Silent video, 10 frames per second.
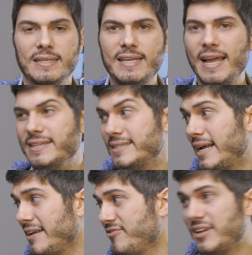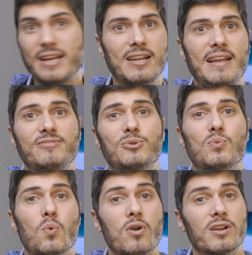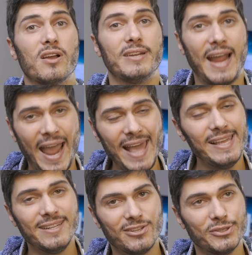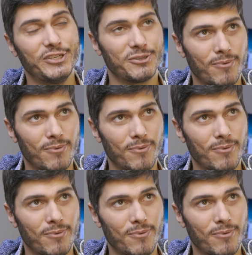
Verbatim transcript: yeah, I think I'm gonna have to work on a Hackintosh